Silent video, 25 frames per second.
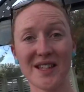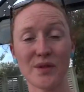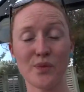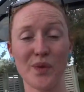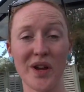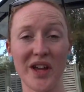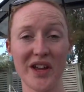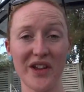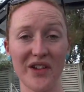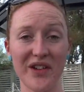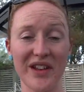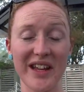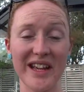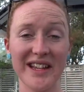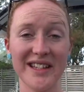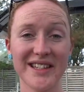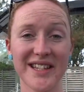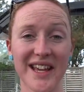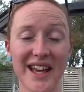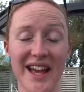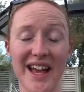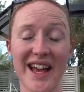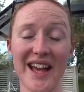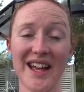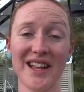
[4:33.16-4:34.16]
is where you need
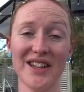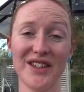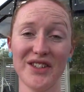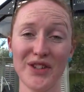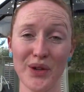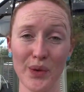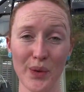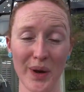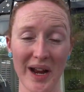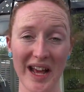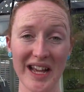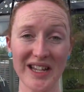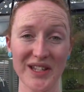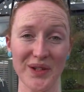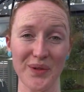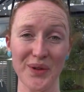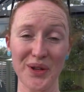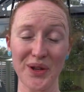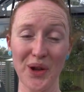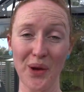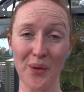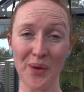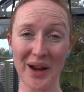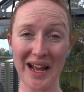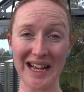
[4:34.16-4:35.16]
to do what I do
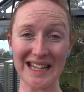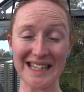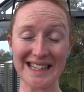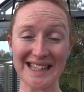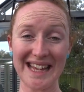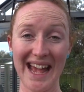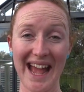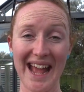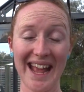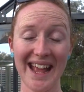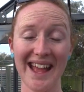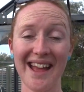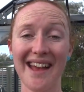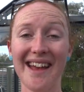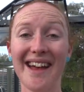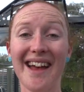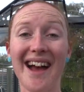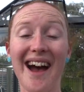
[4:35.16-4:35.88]
and not what I say.